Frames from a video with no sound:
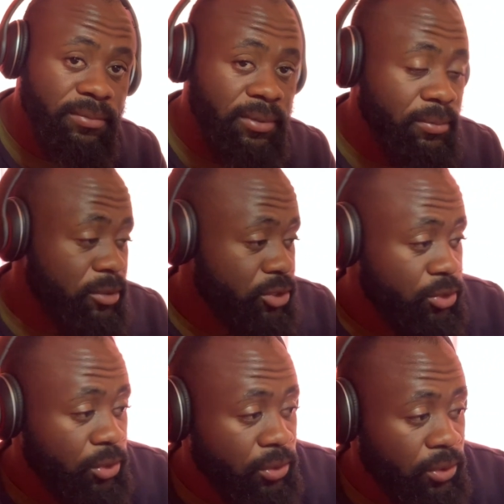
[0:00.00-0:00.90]
I'm not
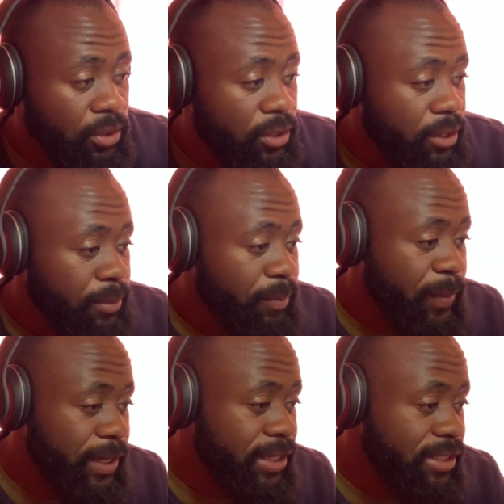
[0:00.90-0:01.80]
sure.
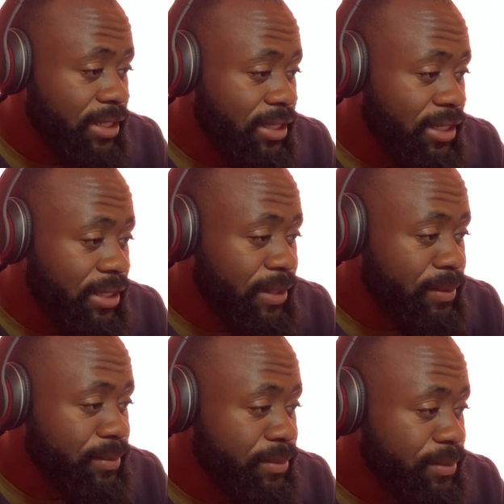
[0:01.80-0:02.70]
But
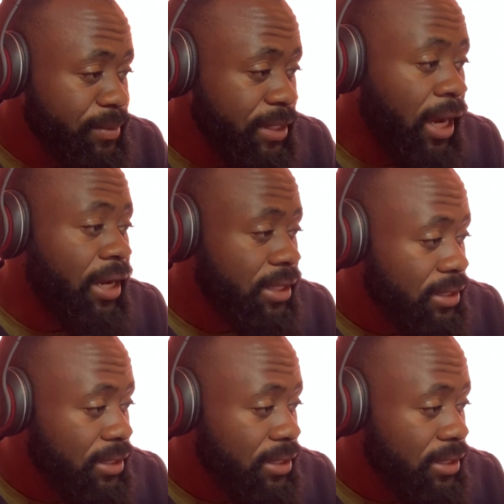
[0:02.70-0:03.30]
yeah,